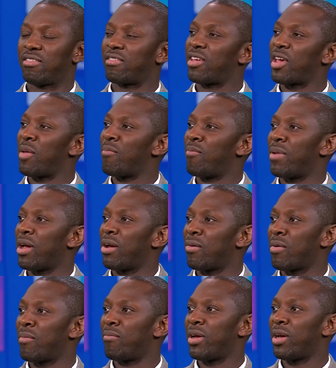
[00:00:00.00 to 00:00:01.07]
getting
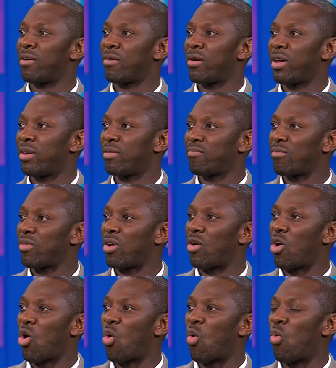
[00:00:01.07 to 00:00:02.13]
better and better at
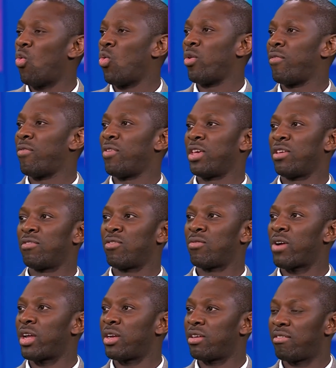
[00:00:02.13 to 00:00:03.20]
all the things
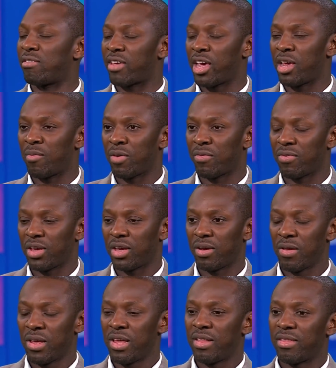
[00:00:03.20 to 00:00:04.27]
around his game. I
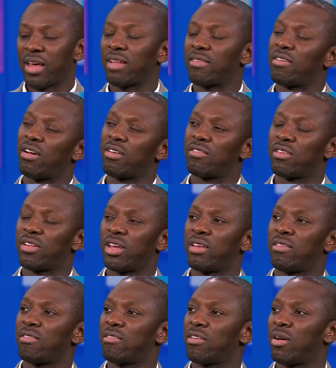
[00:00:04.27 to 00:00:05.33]
think that touch
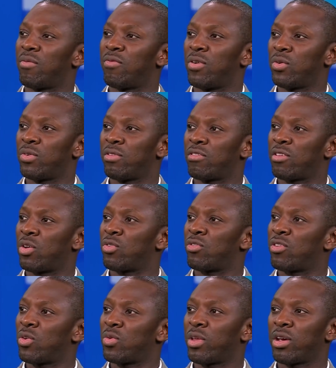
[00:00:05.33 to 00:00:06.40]
today to set up Foden's goal
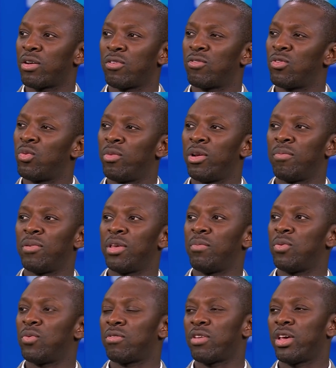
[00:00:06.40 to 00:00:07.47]
showed that, because normally
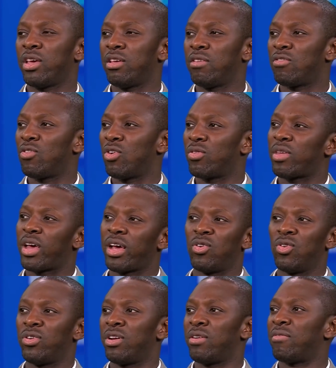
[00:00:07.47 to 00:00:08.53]
people say he's not that
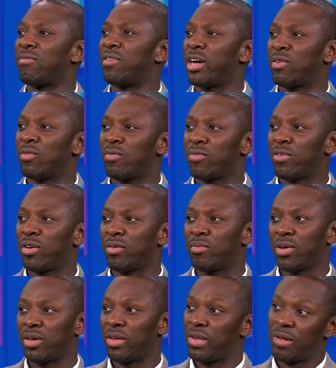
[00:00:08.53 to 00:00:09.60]
good in the final third,
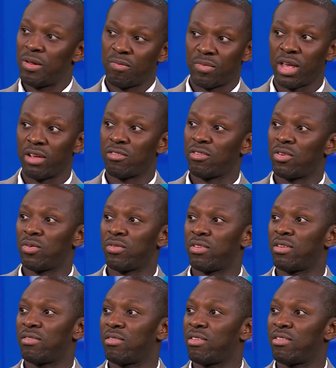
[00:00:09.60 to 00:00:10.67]
but that shows
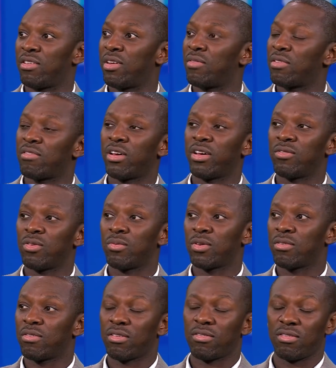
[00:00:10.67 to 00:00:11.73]
there's another side to him,
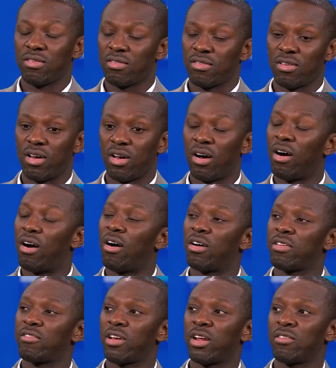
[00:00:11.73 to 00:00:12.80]
because it's a
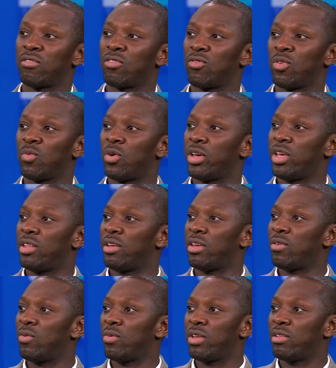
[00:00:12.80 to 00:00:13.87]
hard challenge to do what he
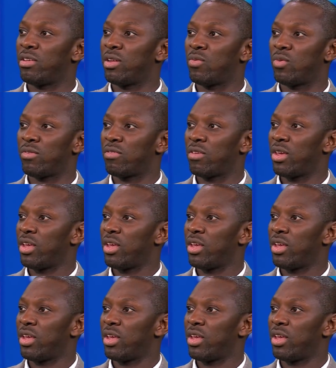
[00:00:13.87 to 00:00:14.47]
did. All he did was